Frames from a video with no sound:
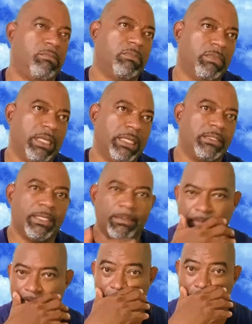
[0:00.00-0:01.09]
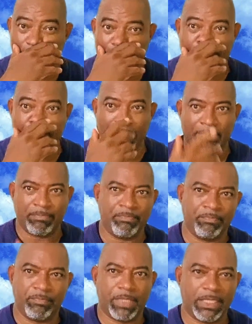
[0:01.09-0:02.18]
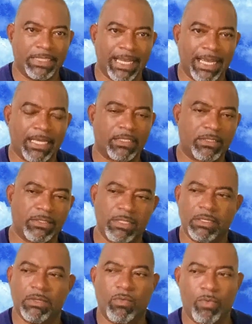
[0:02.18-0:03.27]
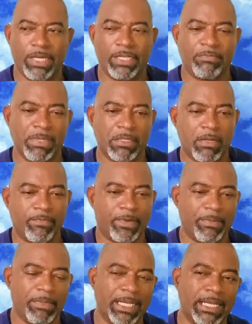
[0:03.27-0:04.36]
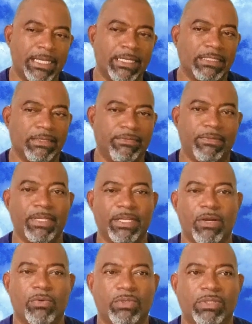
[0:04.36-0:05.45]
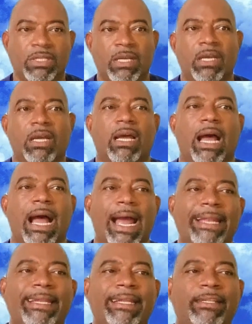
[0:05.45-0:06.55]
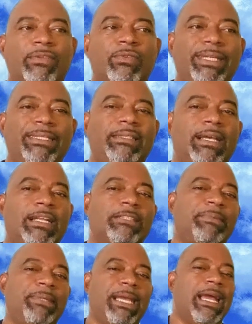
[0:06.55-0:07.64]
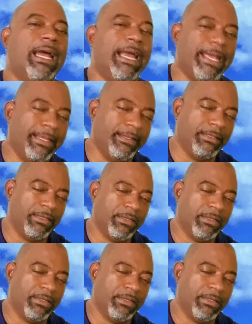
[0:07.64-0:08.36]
let's say, because we had a farm, let's say I asked, where does milk come from? You can't just say from the cows. I need to know the science behind